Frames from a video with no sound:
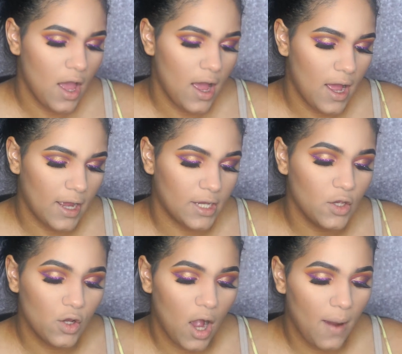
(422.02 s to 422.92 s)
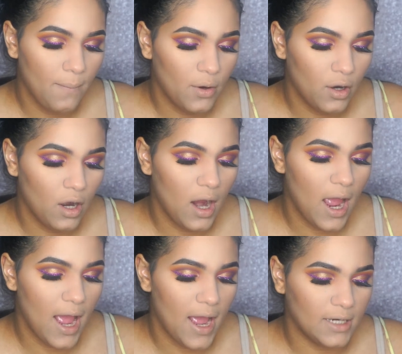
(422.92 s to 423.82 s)
uh, cucumber
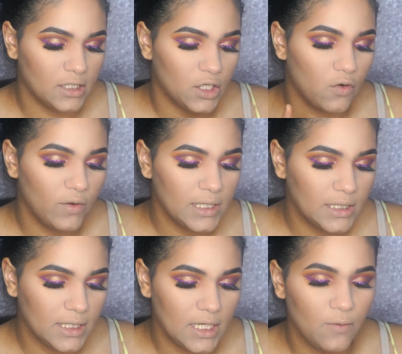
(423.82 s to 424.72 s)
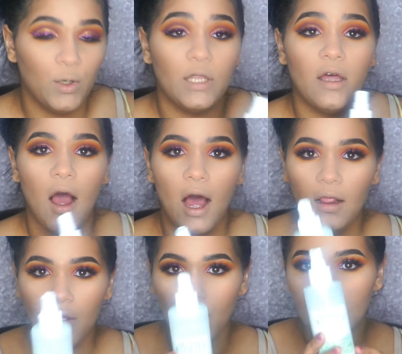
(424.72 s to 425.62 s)
and green tea with
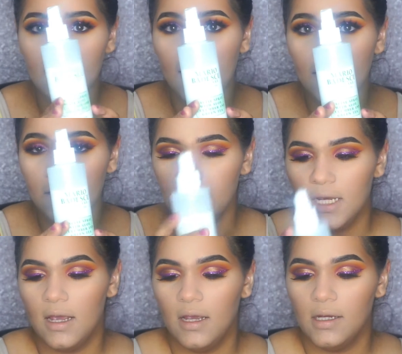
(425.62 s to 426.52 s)
aloe scent